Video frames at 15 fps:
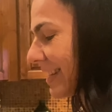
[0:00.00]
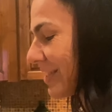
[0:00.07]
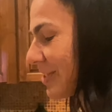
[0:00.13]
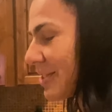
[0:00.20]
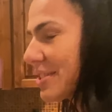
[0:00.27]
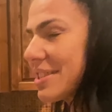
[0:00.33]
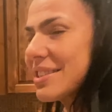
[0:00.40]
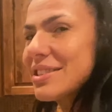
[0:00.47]

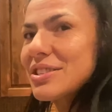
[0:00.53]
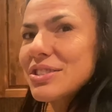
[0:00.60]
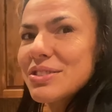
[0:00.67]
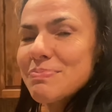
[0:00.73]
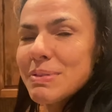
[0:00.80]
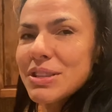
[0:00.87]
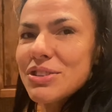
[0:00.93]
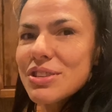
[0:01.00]
Just
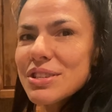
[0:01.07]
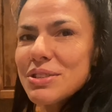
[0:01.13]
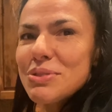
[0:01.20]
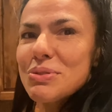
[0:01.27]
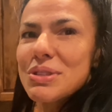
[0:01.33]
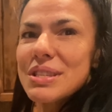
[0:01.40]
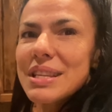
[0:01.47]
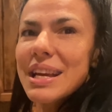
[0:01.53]
just to
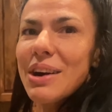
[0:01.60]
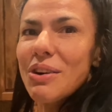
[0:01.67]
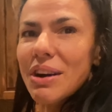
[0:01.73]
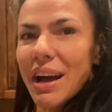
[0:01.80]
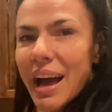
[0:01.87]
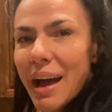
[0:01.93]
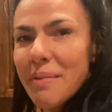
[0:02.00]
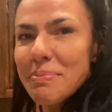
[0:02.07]
see how
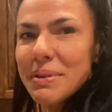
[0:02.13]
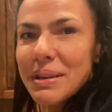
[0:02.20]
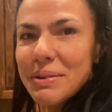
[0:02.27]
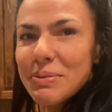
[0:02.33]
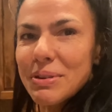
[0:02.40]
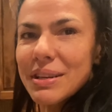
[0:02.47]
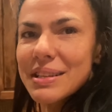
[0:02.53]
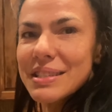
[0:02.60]
happy he
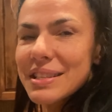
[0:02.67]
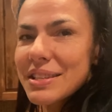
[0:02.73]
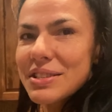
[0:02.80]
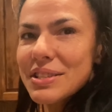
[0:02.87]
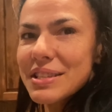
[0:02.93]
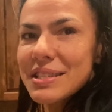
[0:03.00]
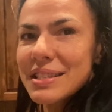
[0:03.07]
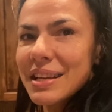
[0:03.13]
was. Oh,
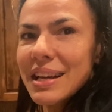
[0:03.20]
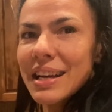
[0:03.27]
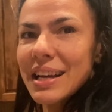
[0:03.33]
just, he was